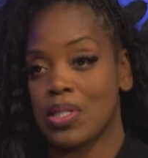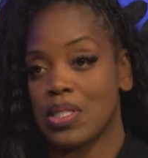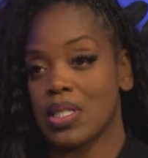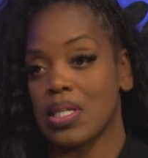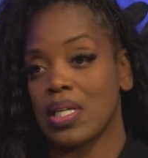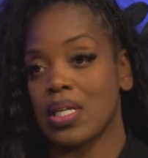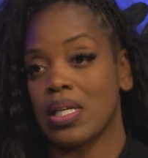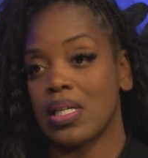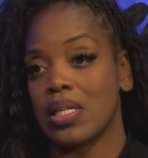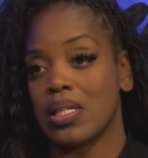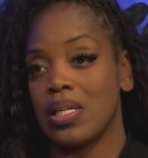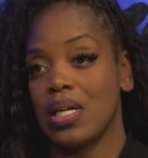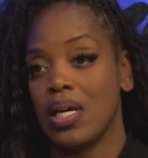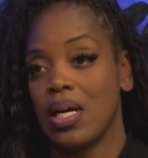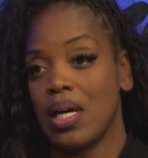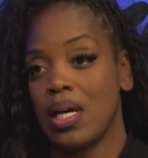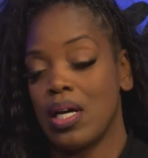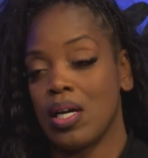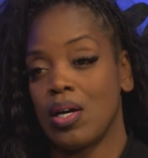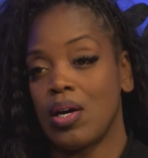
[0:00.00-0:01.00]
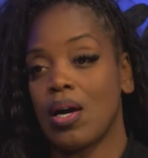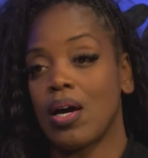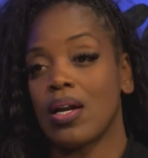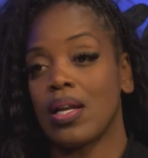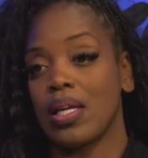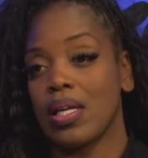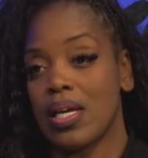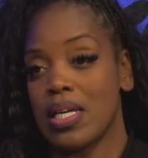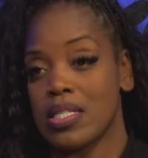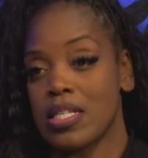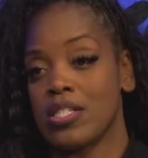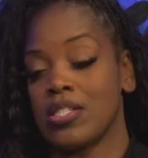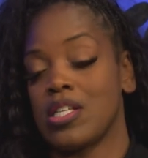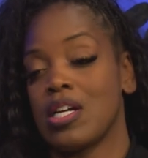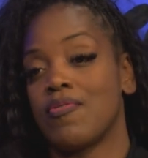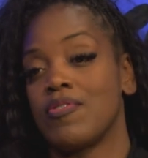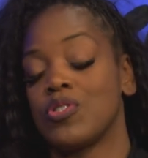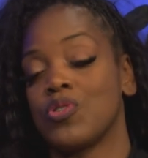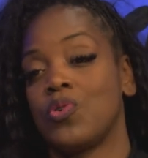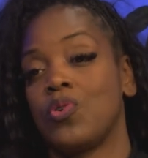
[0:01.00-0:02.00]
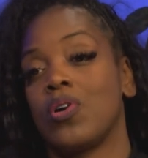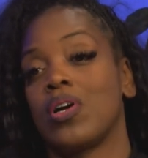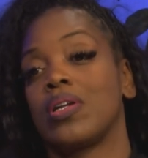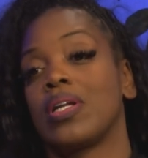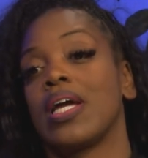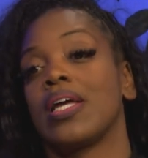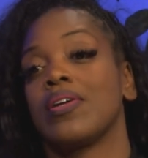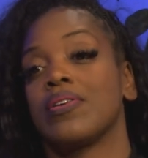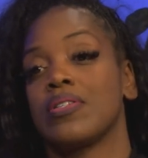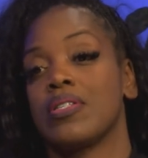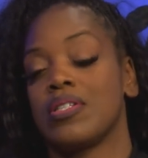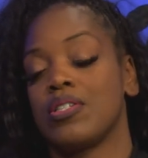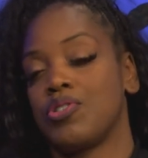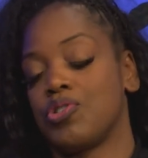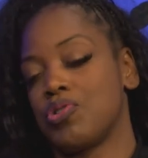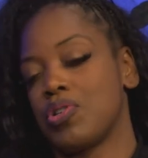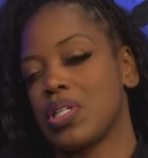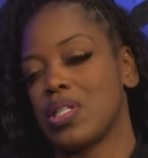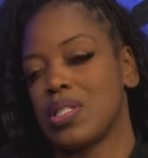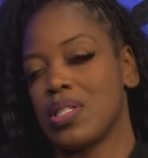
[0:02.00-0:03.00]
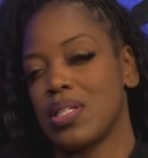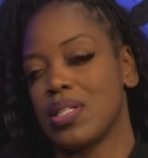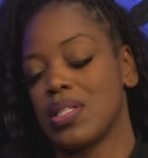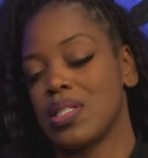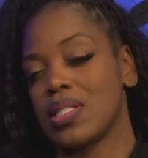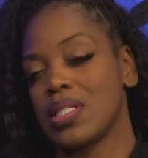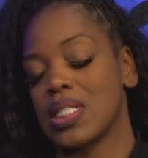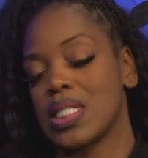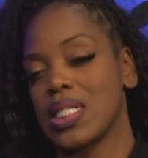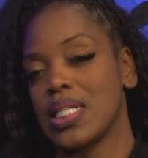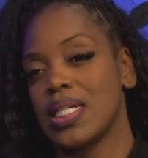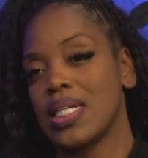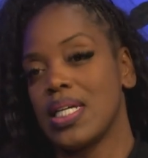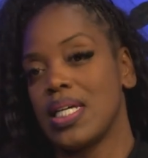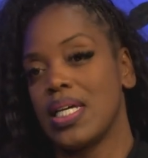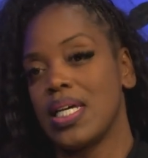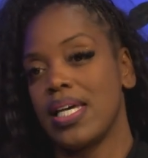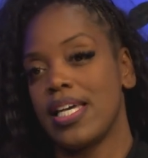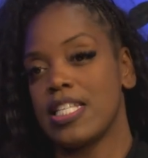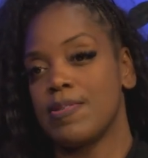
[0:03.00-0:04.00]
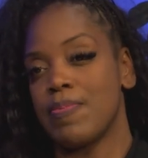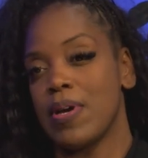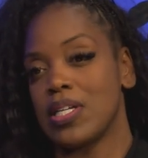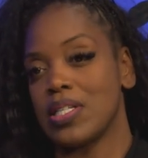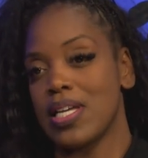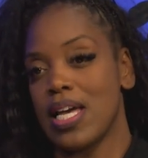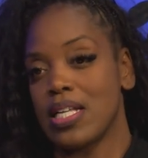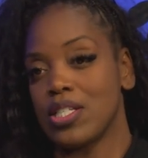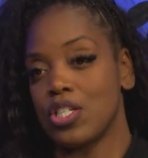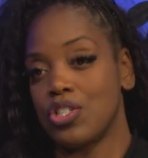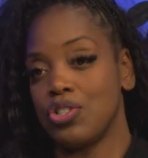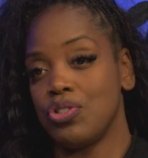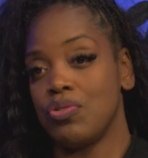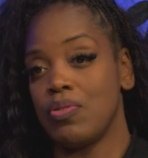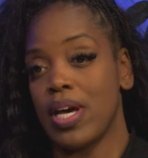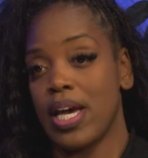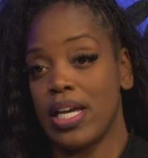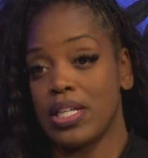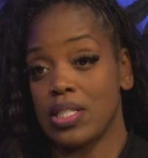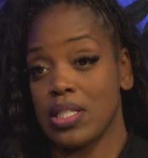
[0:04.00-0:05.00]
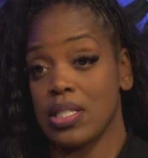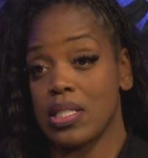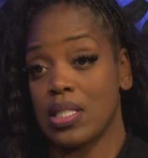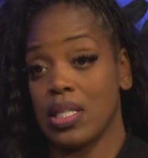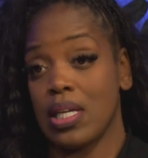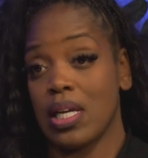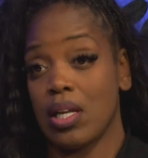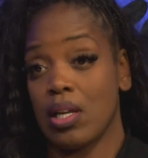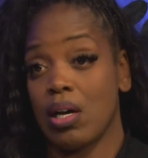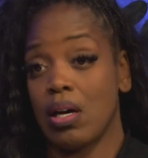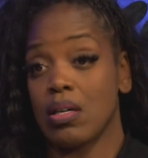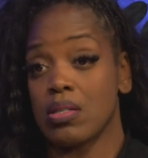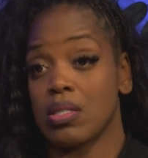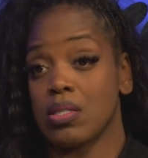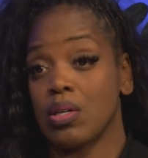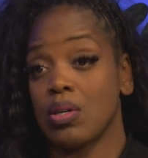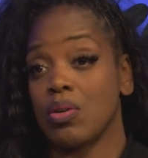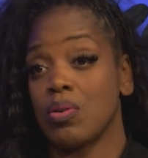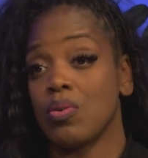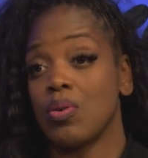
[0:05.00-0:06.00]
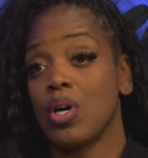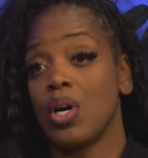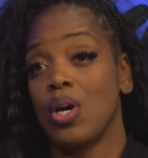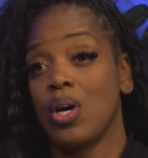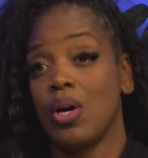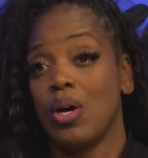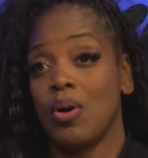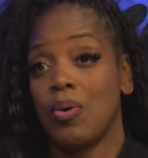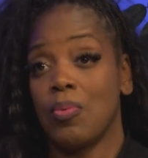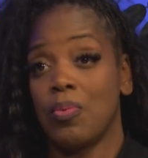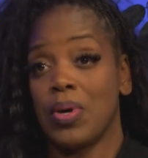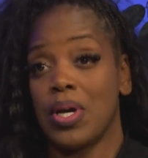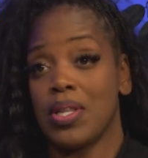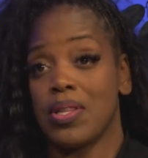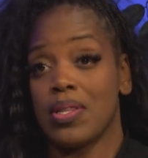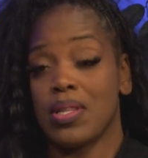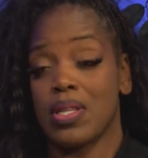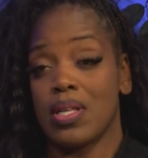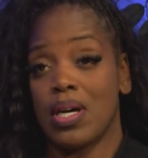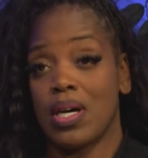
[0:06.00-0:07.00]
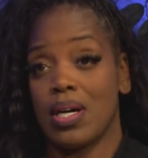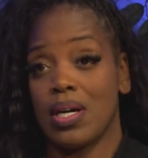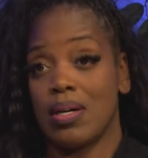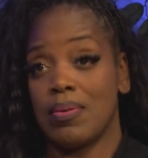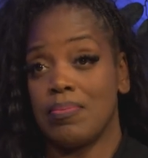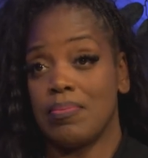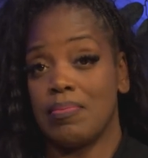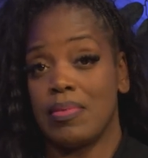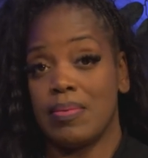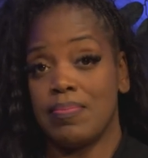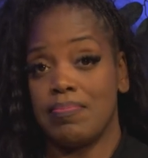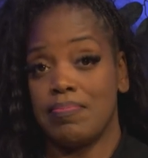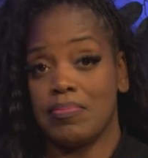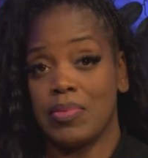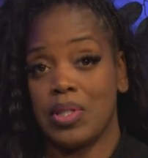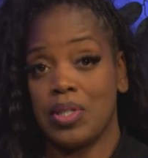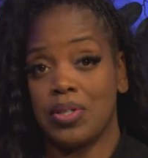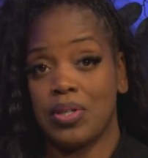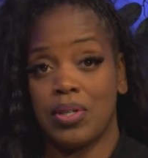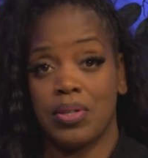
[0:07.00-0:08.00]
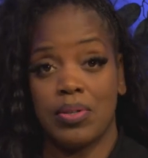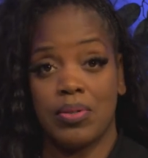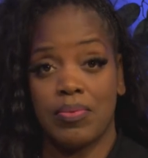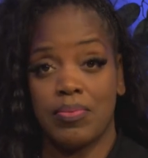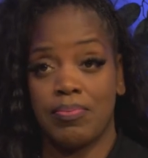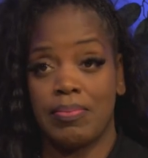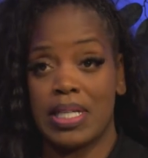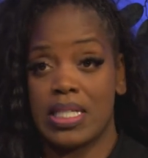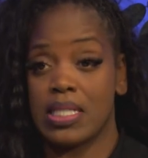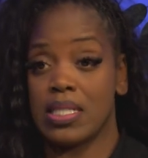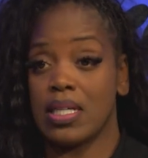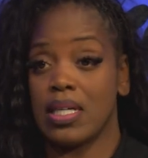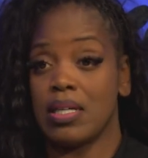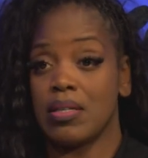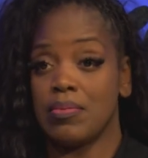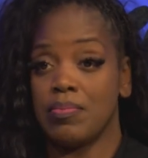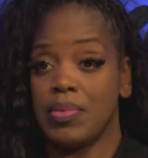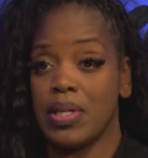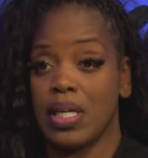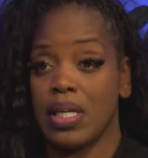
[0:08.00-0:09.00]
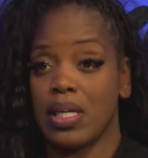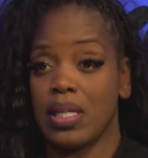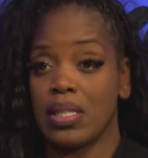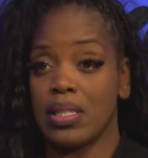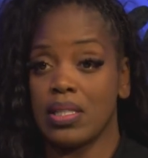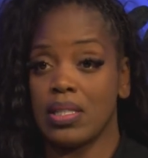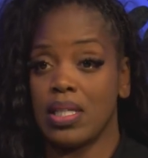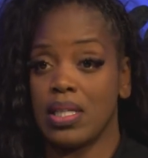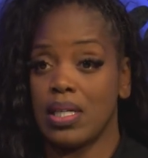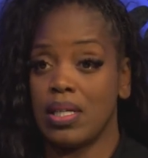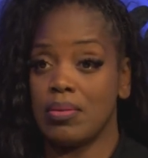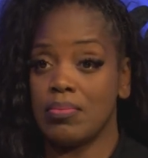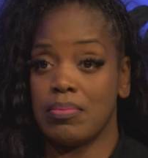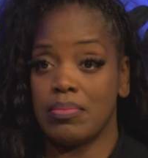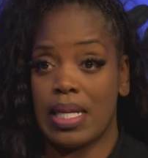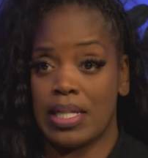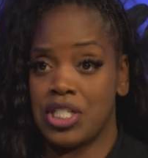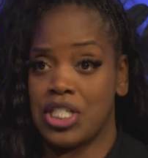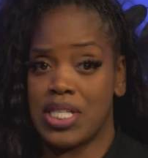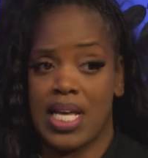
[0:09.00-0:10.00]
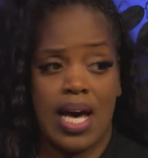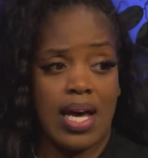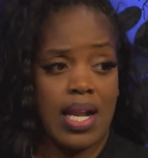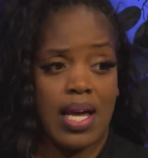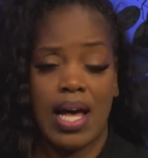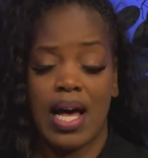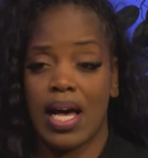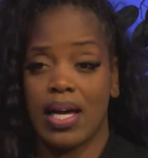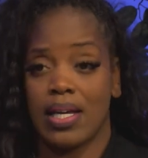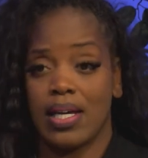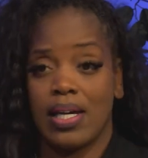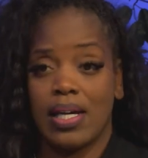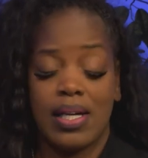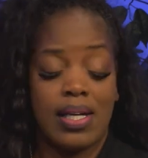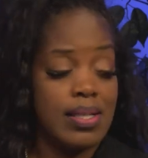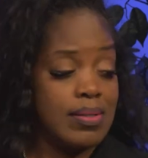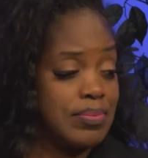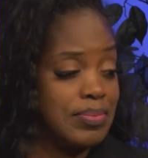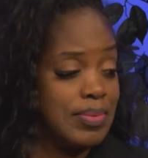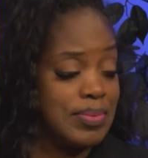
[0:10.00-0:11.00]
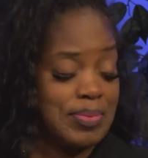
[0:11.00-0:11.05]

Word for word: to get guardians and service coordinators to trust us, mm-hmm. especially as a new agency oh, and yeah. also yeah. with um, you know, my son being um, just out of high, uh, uh,